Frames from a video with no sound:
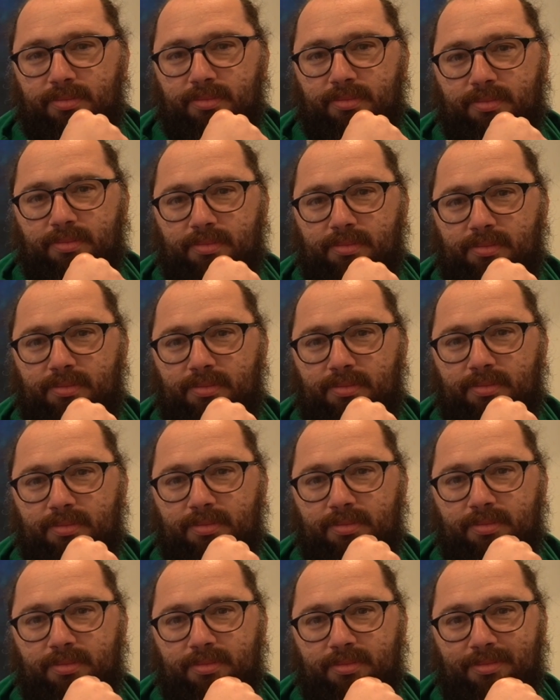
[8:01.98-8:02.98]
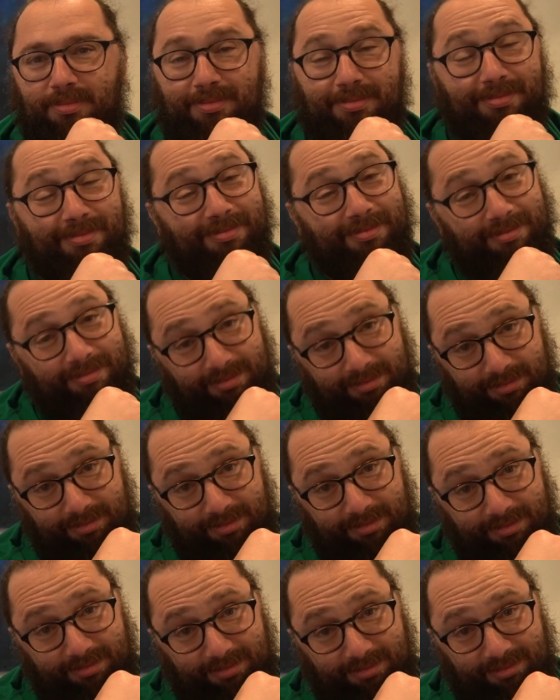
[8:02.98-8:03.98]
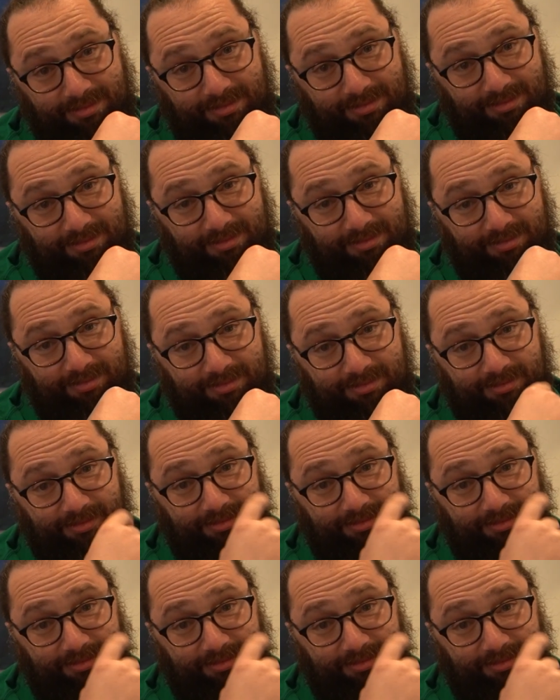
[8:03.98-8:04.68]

(silent)